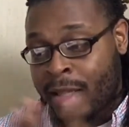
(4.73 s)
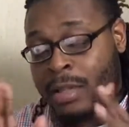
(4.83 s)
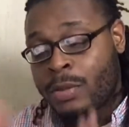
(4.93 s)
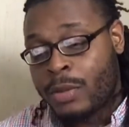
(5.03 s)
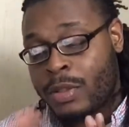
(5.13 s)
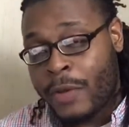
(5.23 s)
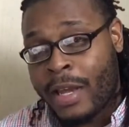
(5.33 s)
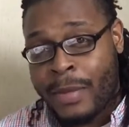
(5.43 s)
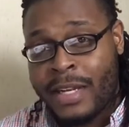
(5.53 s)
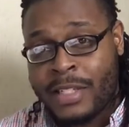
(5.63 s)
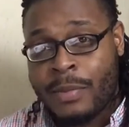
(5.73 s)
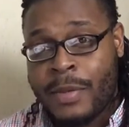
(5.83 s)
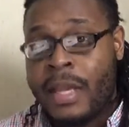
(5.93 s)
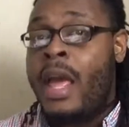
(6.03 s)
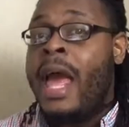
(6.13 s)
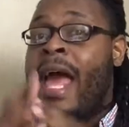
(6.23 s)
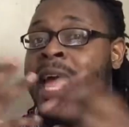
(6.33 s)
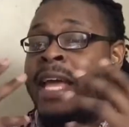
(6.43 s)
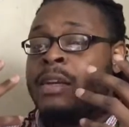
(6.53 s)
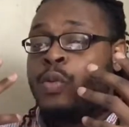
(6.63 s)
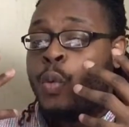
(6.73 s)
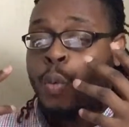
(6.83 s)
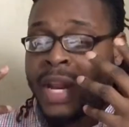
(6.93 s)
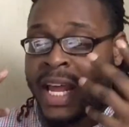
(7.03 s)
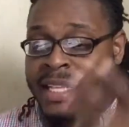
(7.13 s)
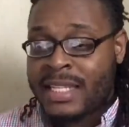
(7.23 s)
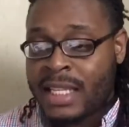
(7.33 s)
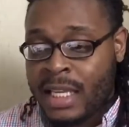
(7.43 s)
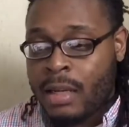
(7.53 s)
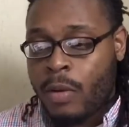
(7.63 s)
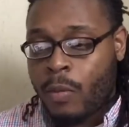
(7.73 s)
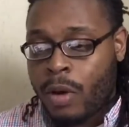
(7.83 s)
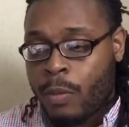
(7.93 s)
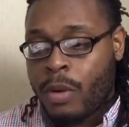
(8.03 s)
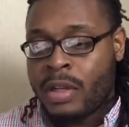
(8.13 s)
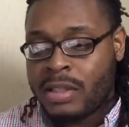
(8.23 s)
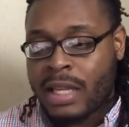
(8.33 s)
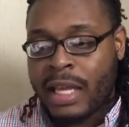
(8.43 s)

This one was recommended to me. And when I seen what it was,